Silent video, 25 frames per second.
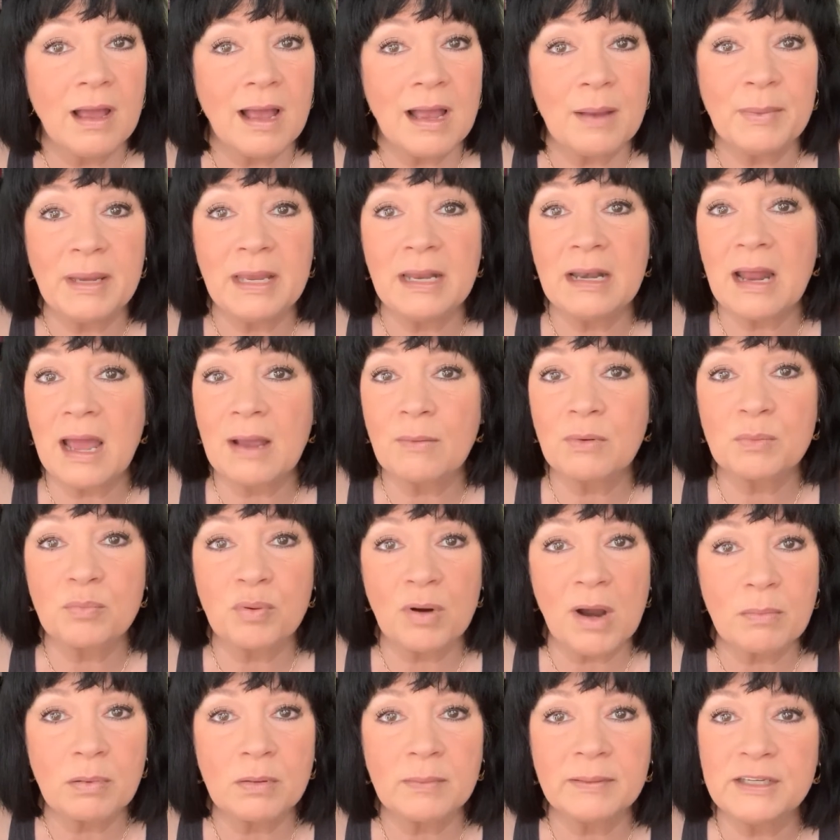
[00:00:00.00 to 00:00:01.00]
I mean, I
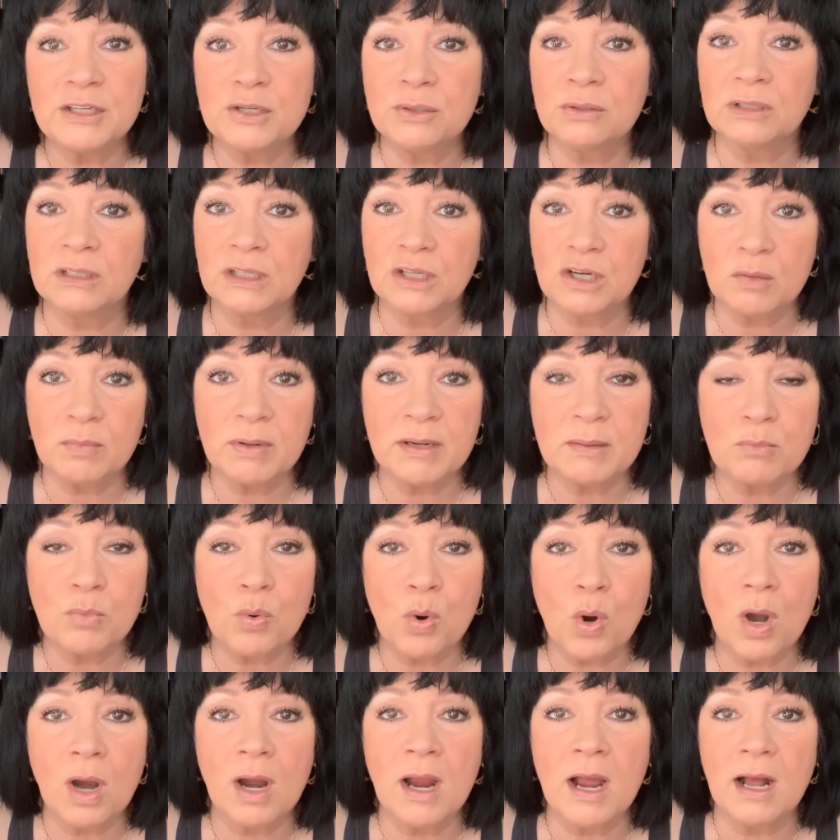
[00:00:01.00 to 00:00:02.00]
would probably do a little bit
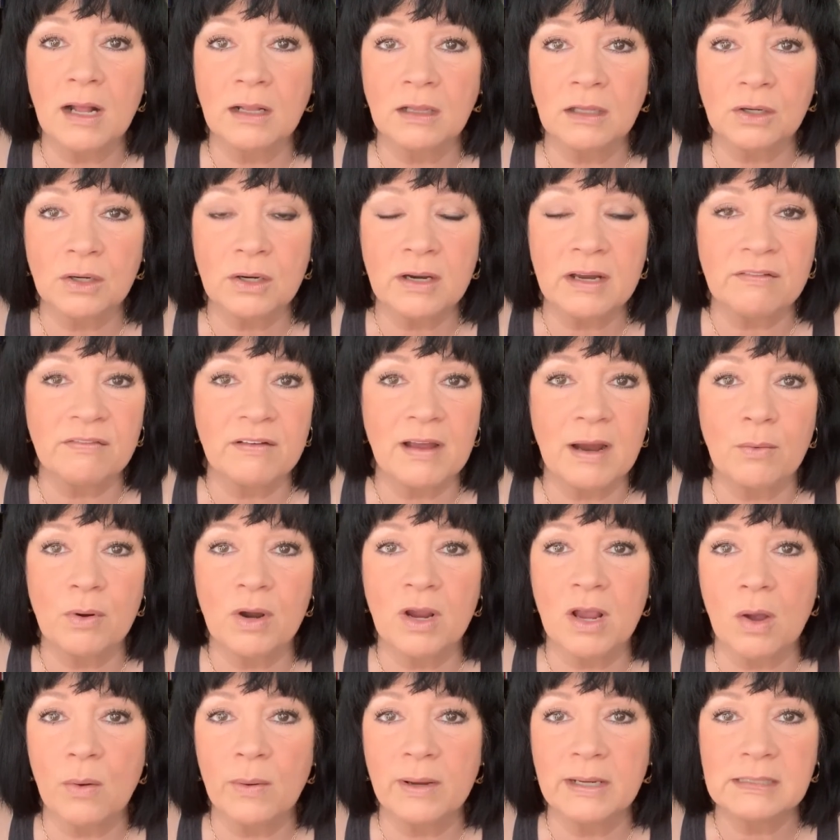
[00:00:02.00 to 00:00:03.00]
more color if I
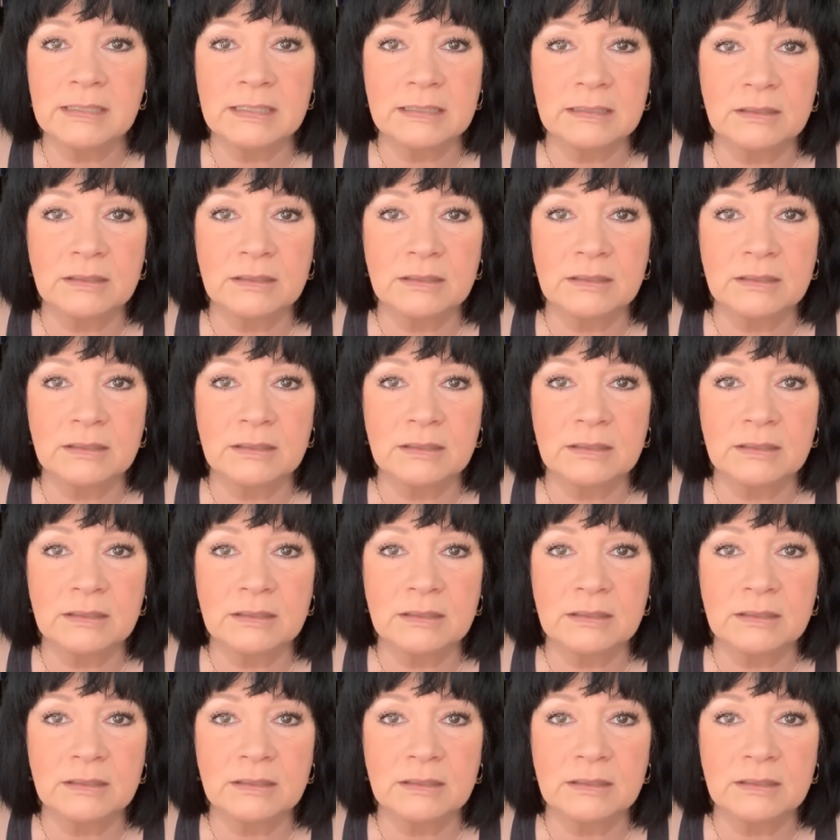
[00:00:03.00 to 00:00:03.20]
were going